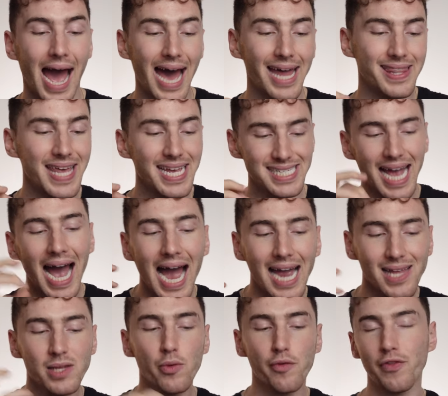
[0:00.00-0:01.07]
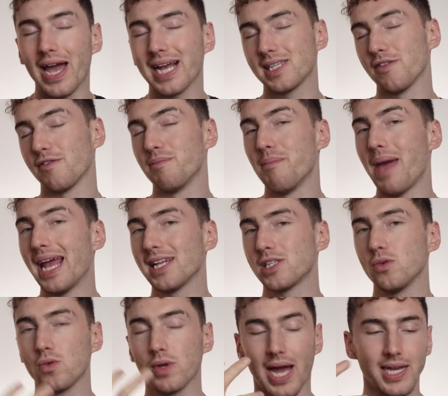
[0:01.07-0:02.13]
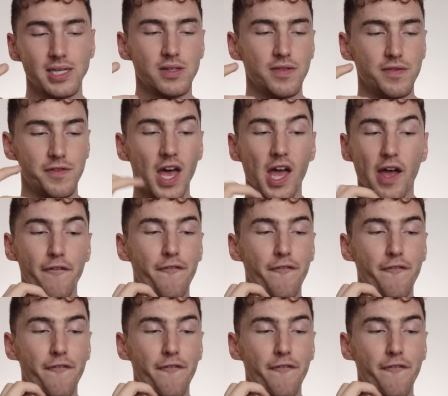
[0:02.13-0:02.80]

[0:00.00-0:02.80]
And this highly reflective metal kind of